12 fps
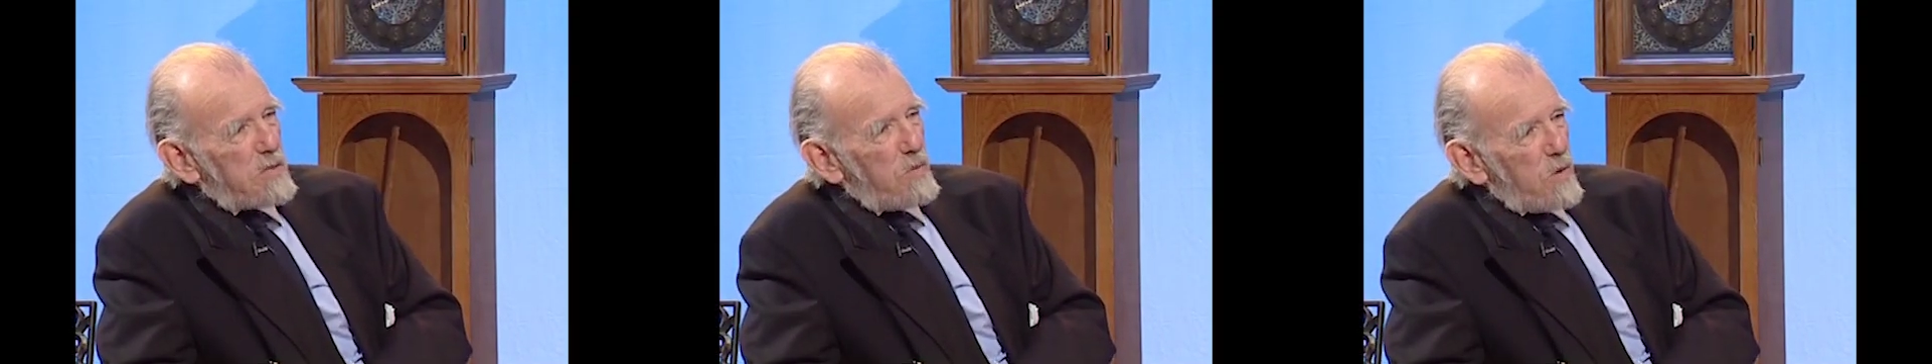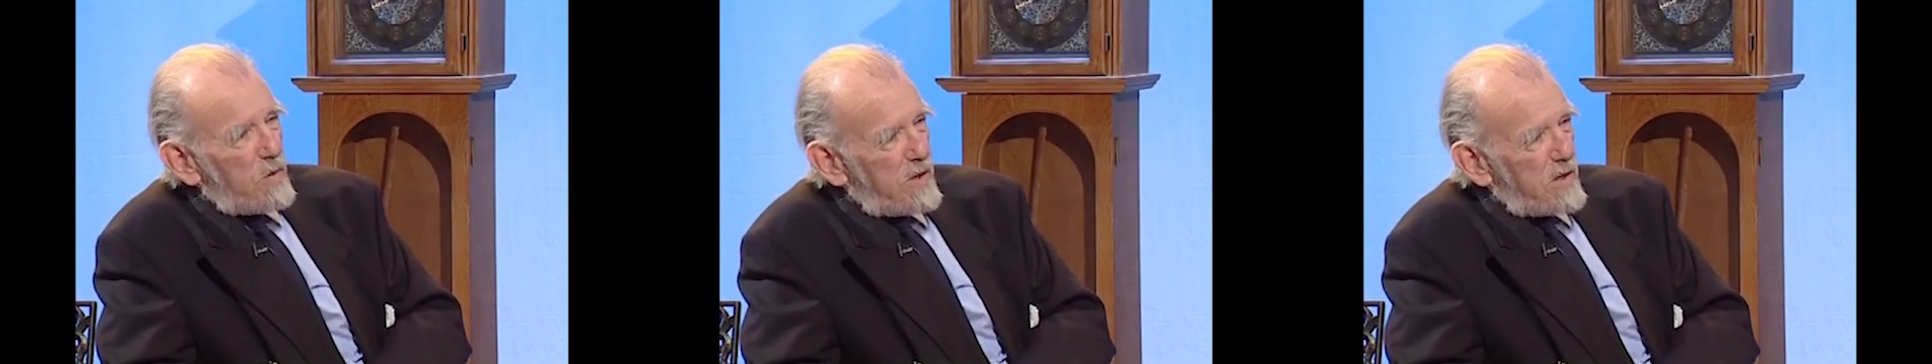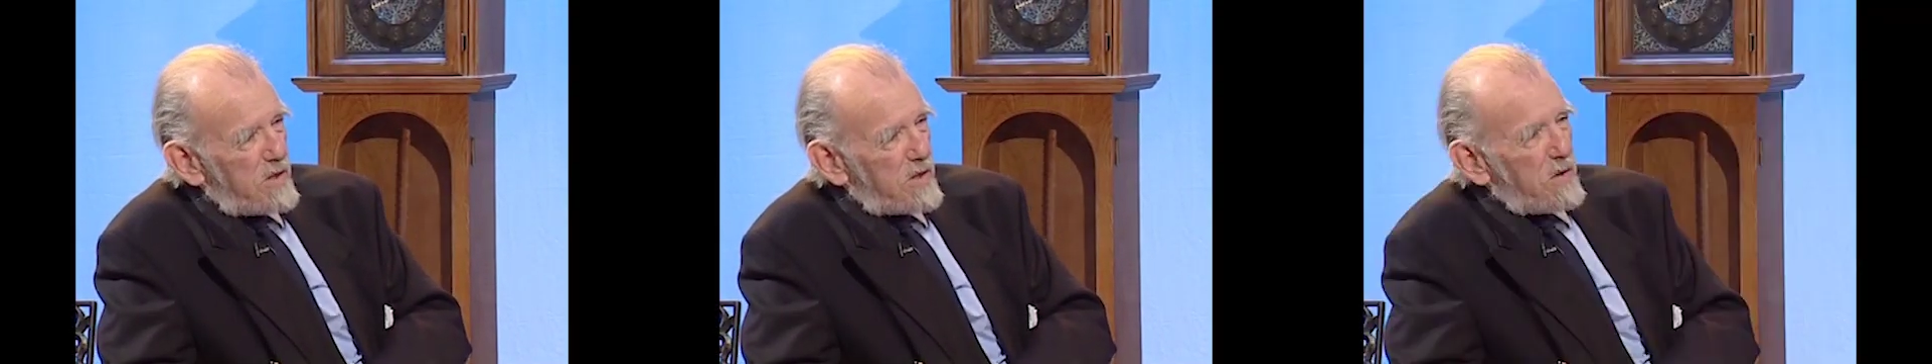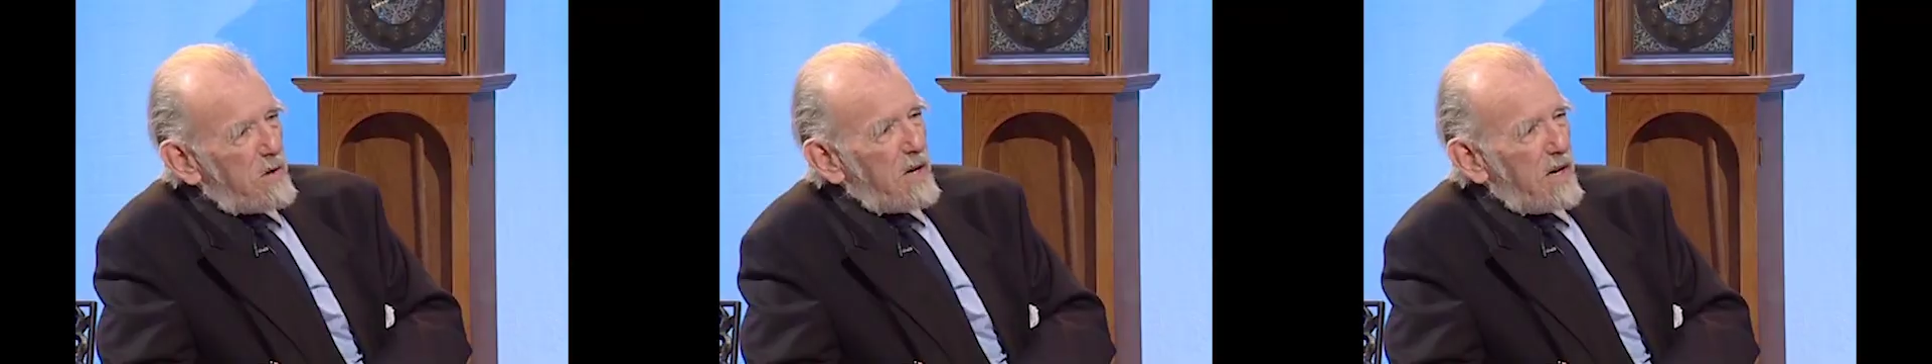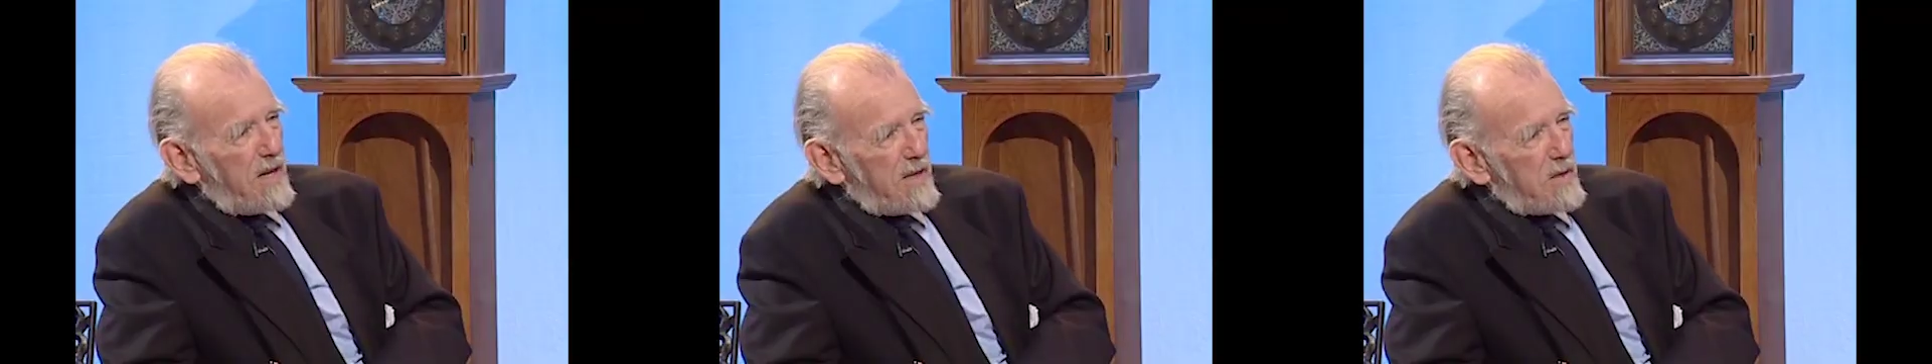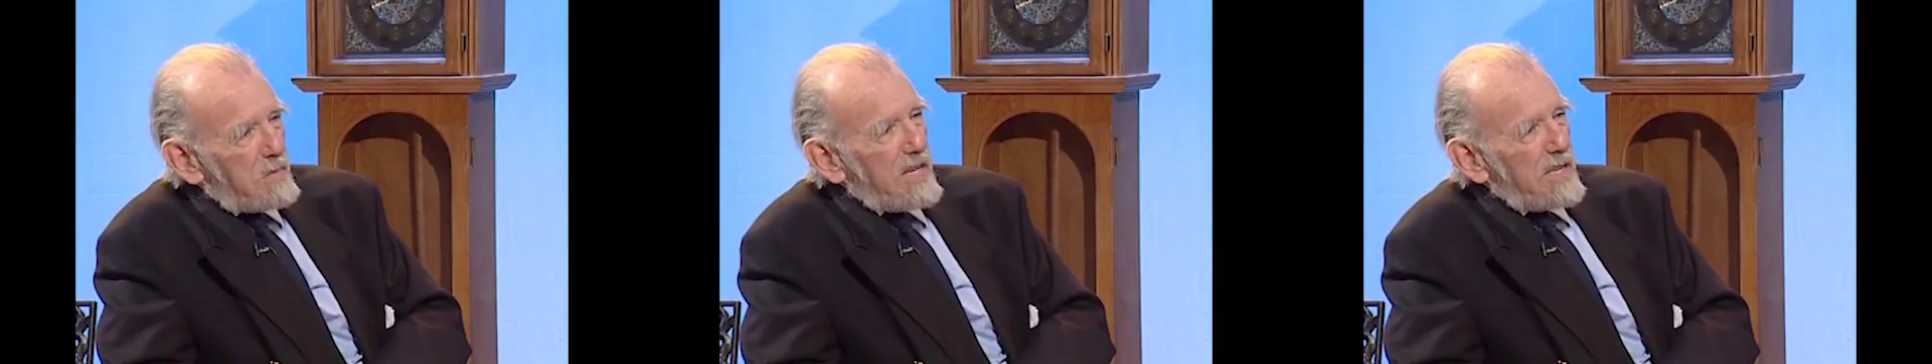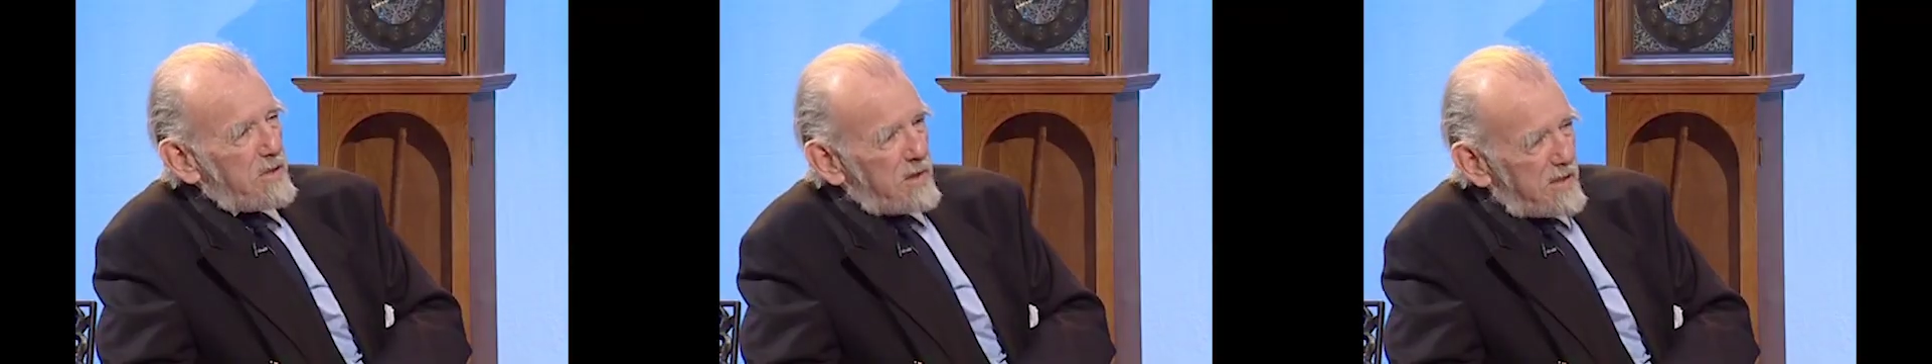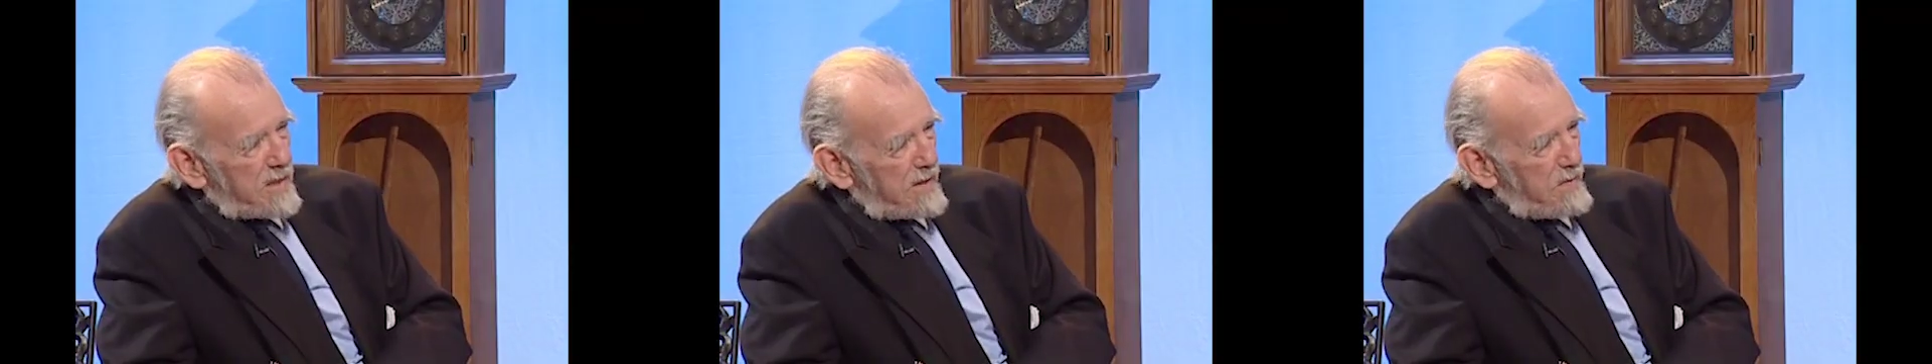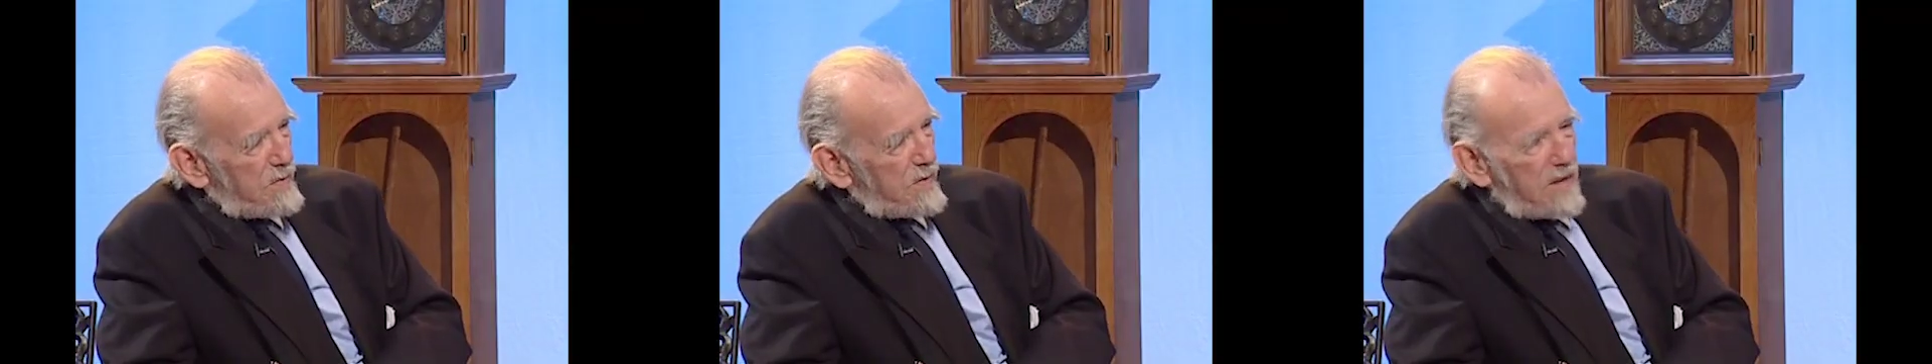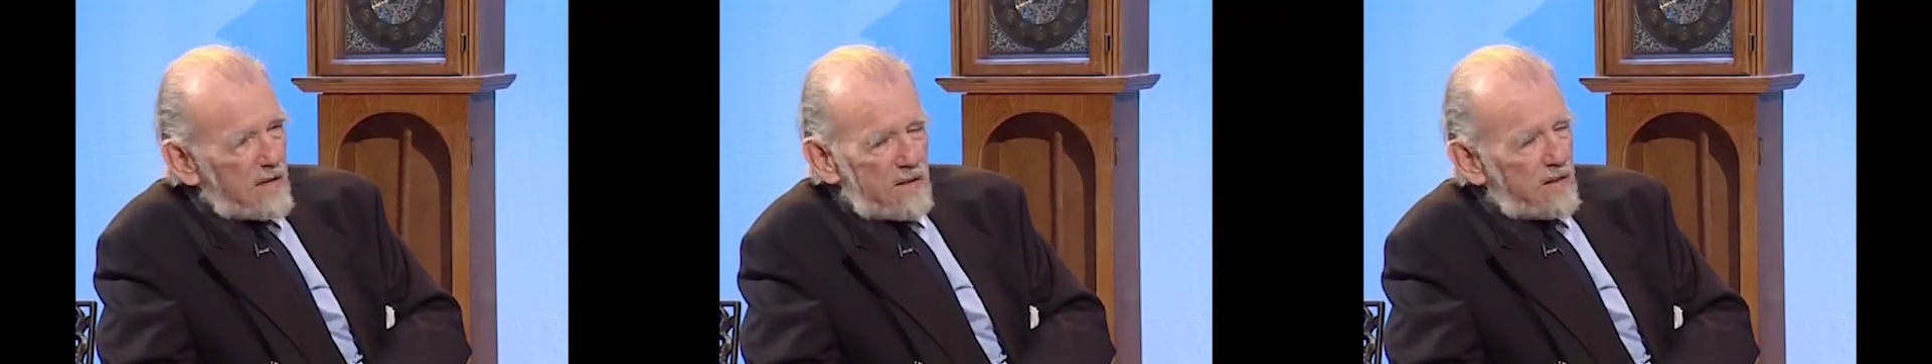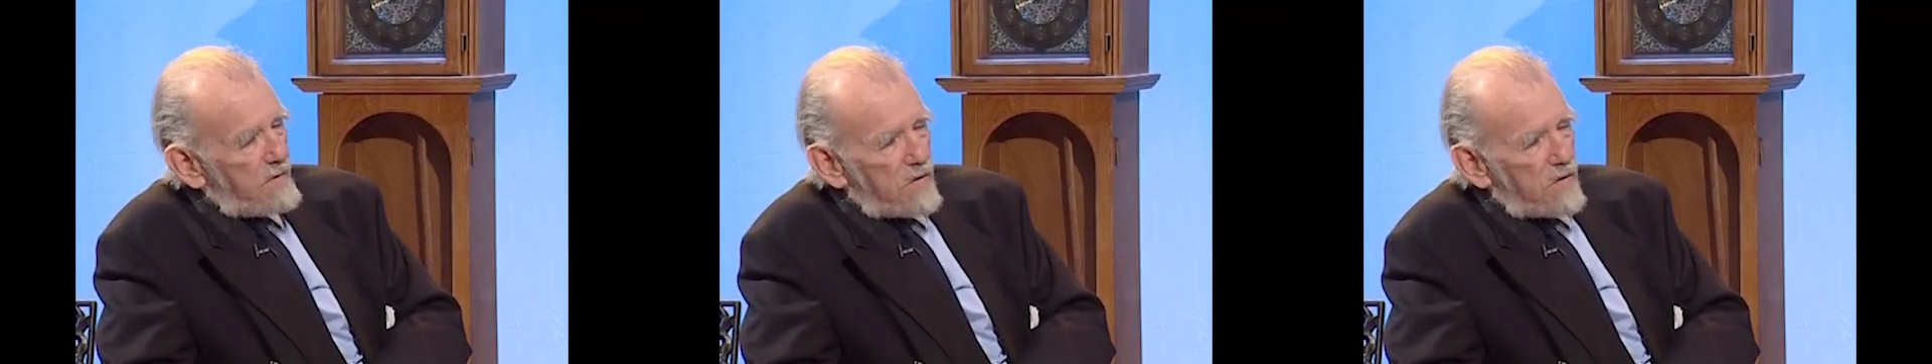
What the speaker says: spurious or highly imaginative. They've